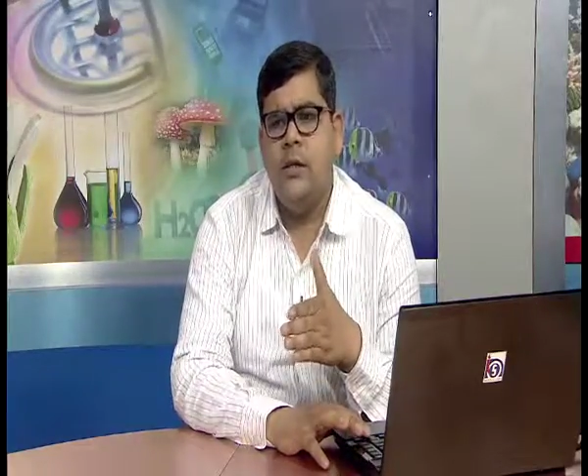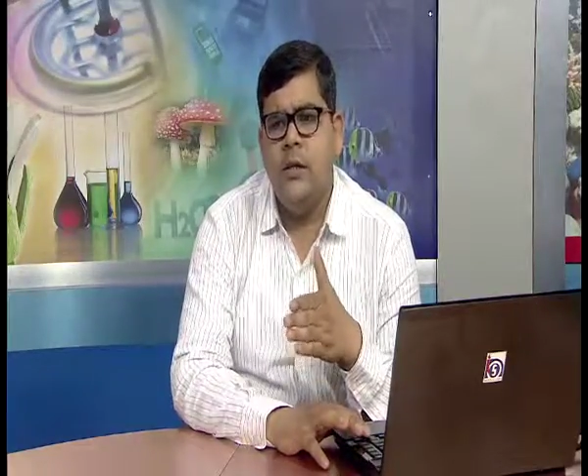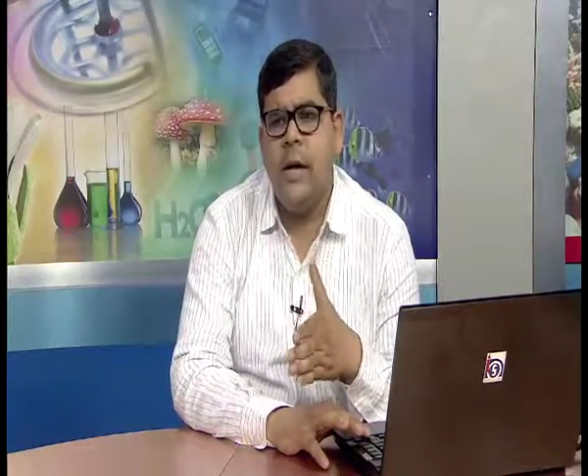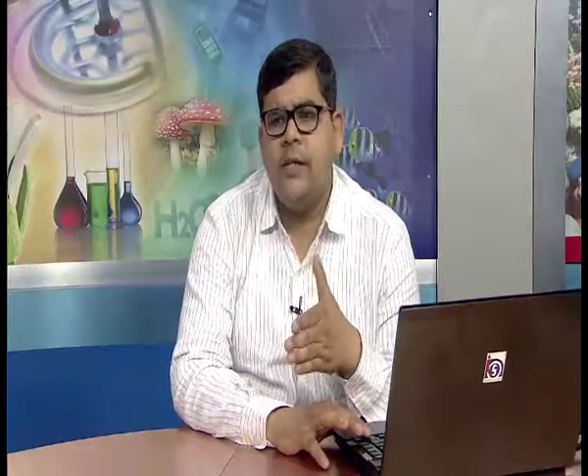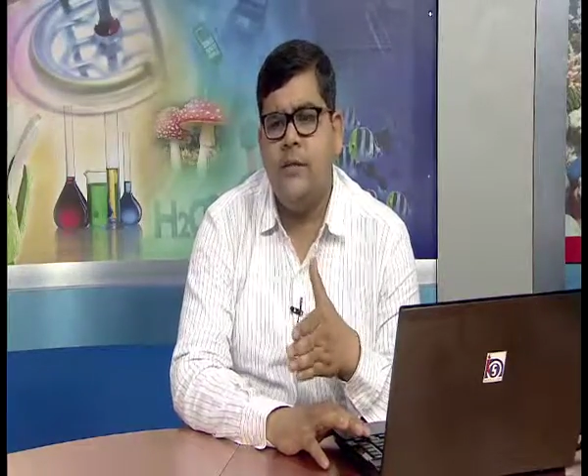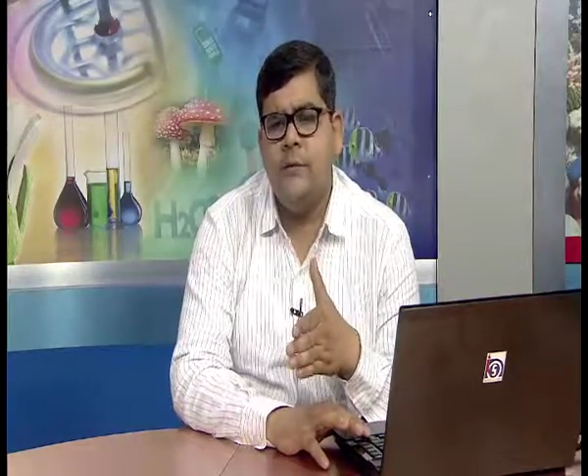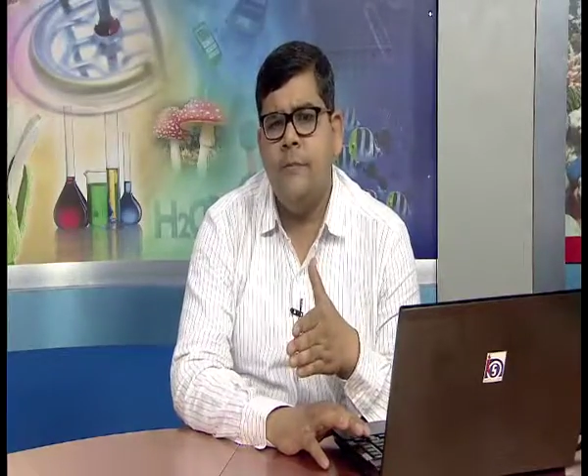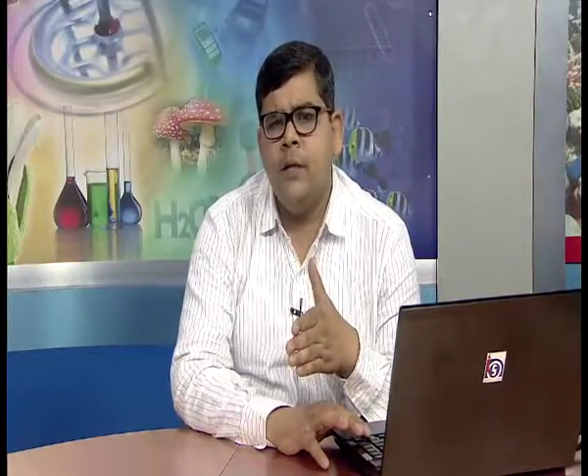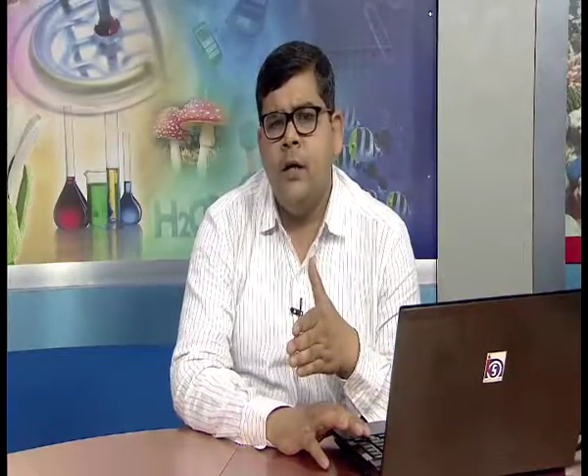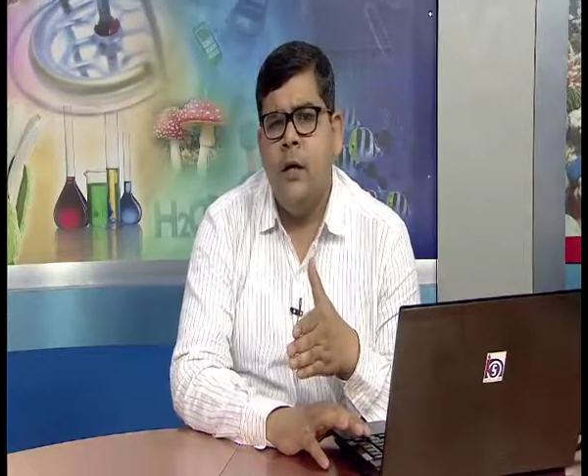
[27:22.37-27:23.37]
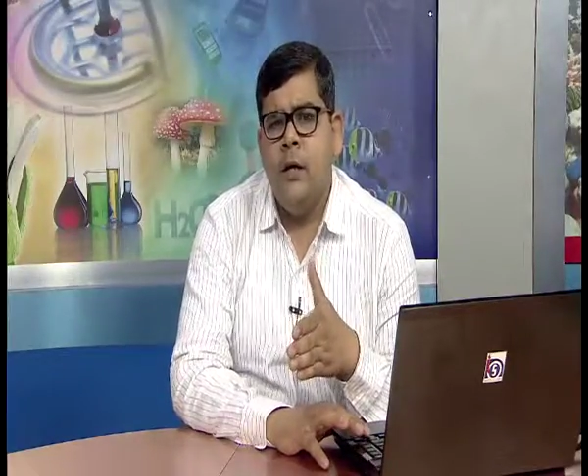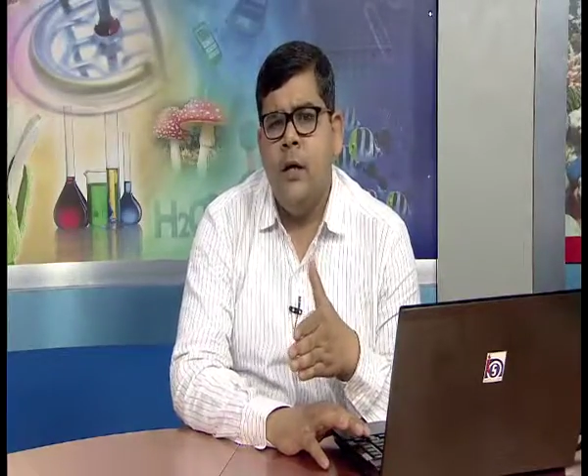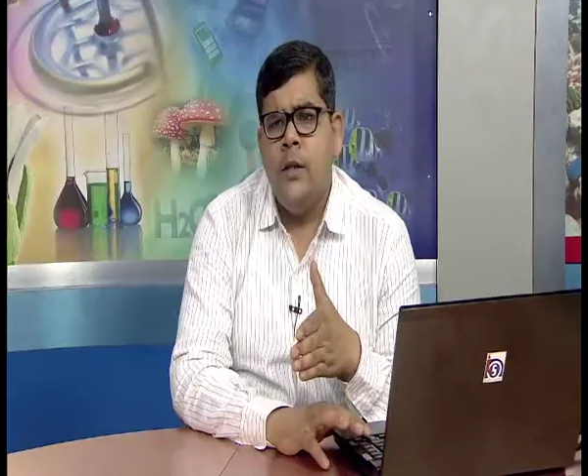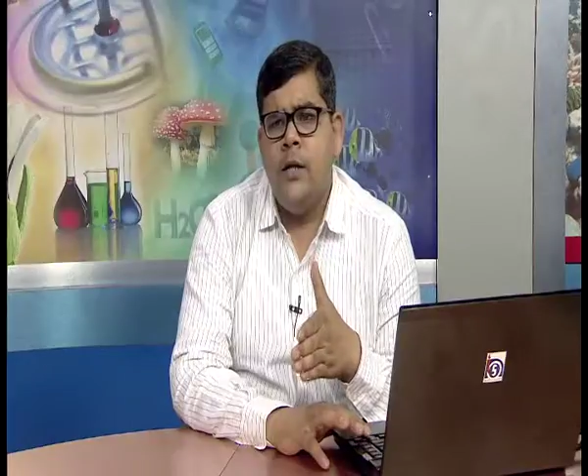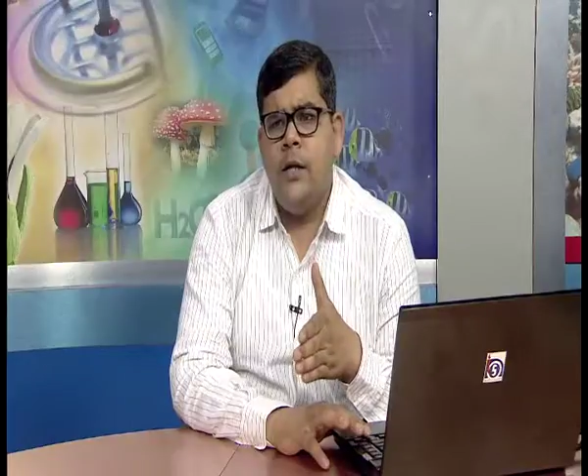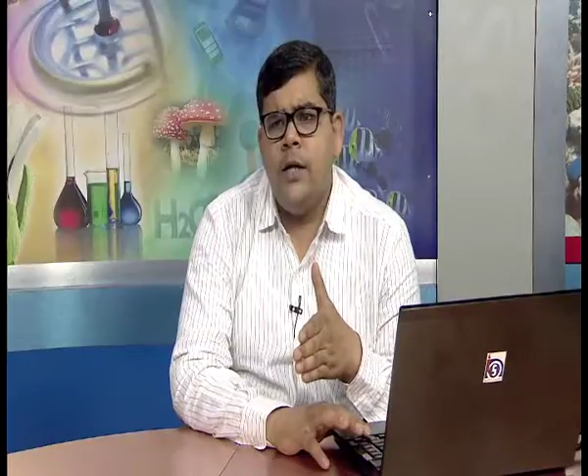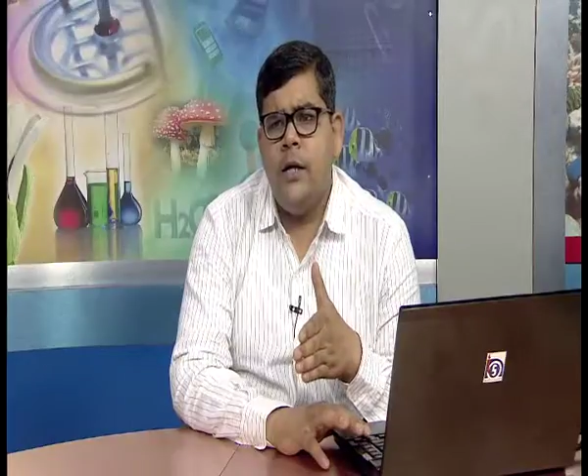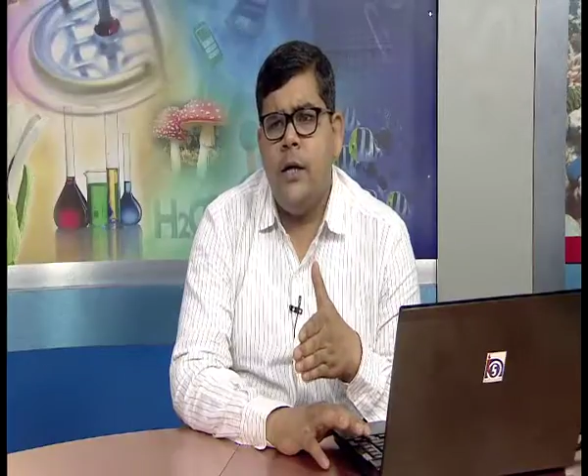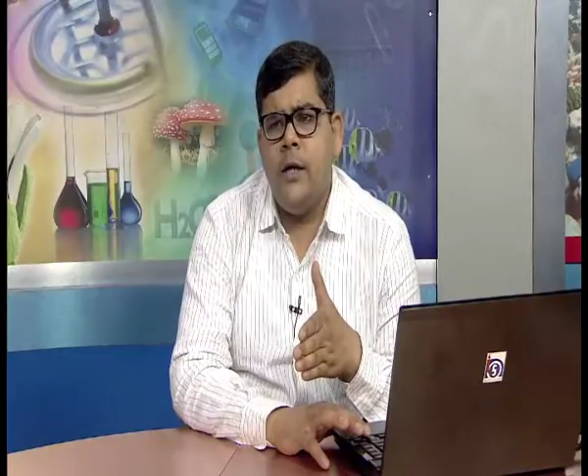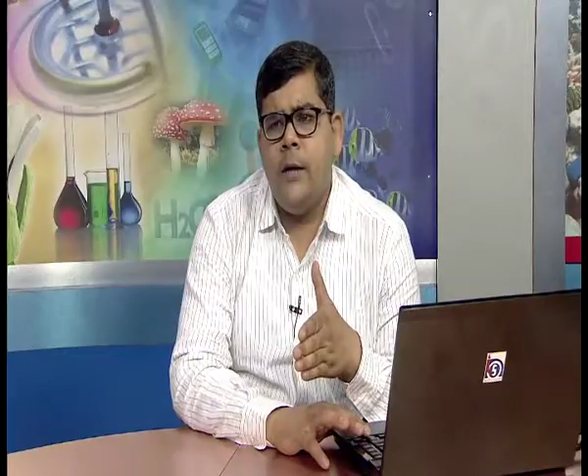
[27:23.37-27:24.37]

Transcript: that the